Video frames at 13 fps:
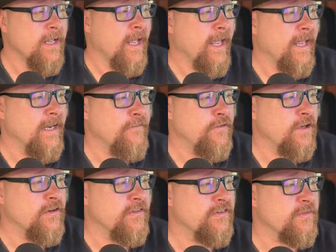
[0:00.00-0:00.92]
And if you're
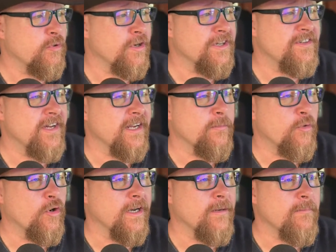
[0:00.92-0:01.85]
here this morning, say good
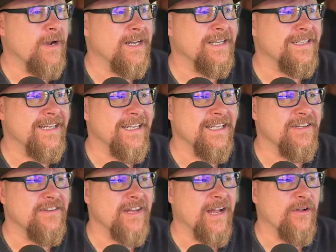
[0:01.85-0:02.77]
morning. Monica
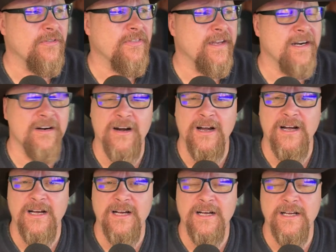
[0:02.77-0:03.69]
Dinkins out there
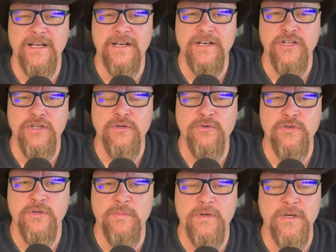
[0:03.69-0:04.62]
on
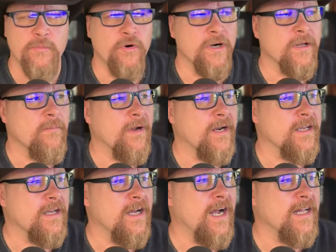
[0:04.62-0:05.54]
YouTube. Good morning,
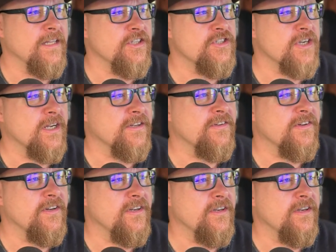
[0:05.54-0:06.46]
Monica. Holly
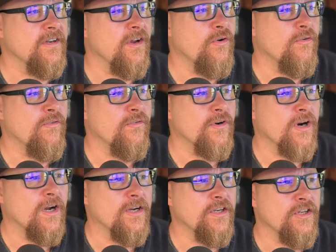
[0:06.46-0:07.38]
Johnson over
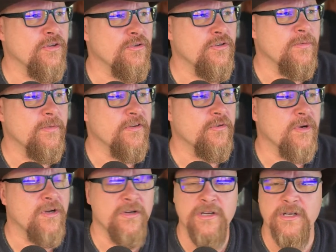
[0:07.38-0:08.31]
on YouTube as
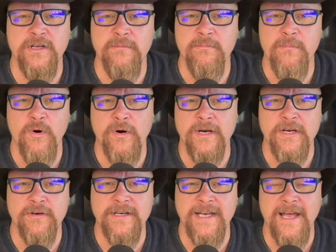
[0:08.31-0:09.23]
well. Good morning.
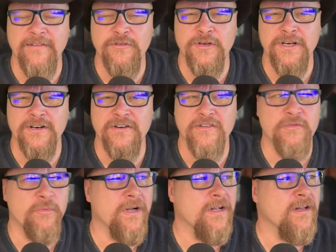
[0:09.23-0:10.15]
Great to have you here as
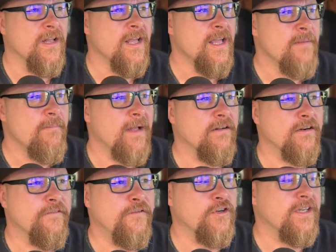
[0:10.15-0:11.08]
well. Mallory
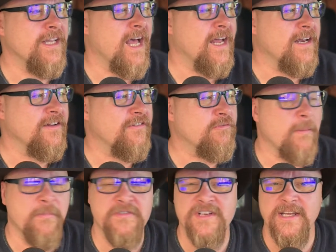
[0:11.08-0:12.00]
Fotiadis
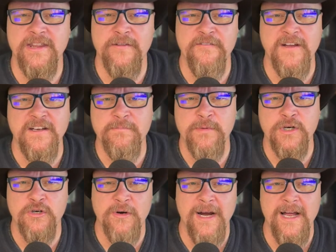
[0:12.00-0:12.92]
representing the Facebook
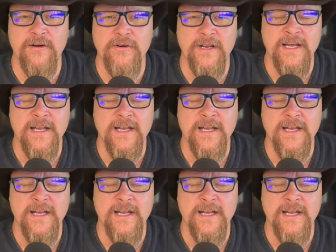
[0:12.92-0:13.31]
crowd.